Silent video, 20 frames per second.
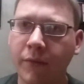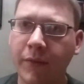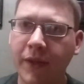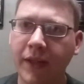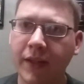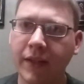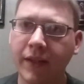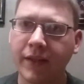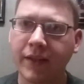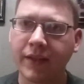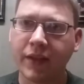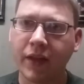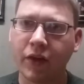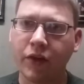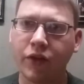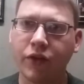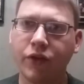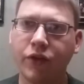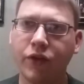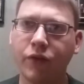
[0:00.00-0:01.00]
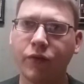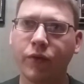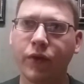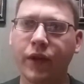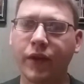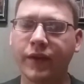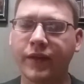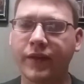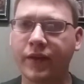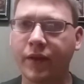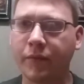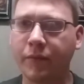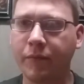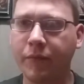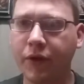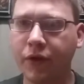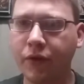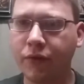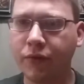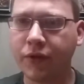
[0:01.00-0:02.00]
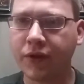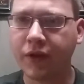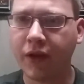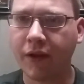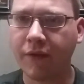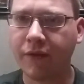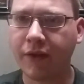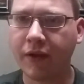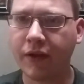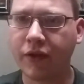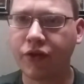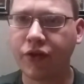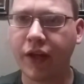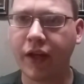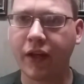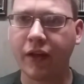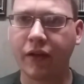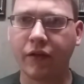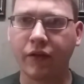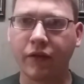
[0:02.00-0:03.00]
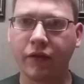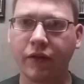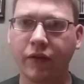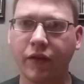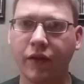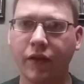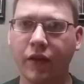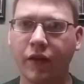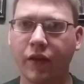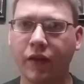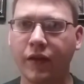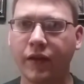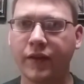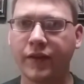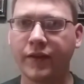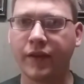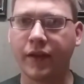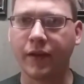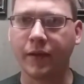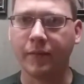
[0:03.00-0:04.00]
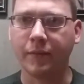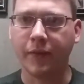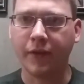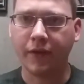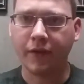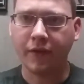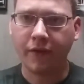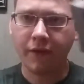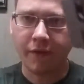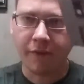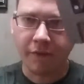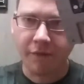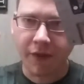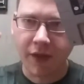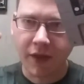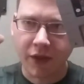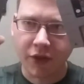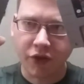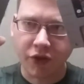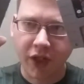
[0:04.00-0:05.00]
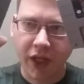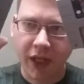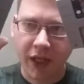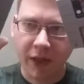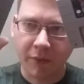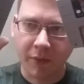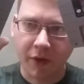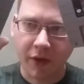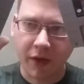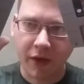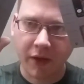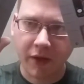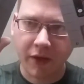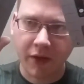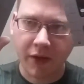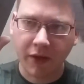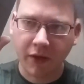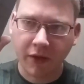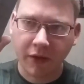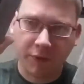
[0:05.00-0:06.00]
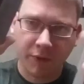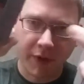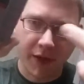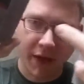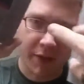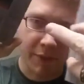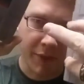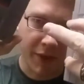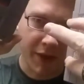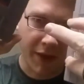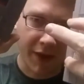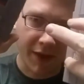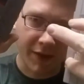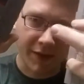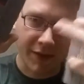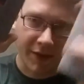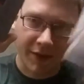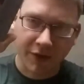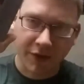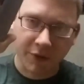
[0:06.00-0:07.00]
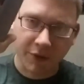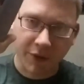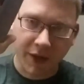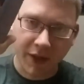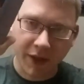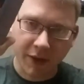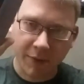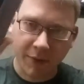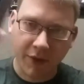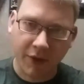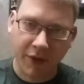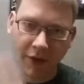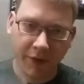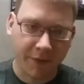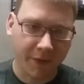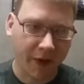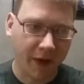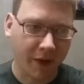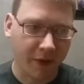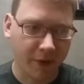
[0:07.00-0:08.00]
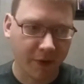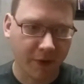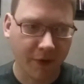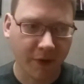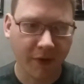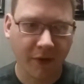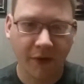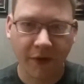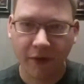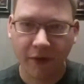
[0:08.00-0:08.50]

be start doing some new stuff to the channel. Some vintage game hunting here. We got my Godzilla game here I found.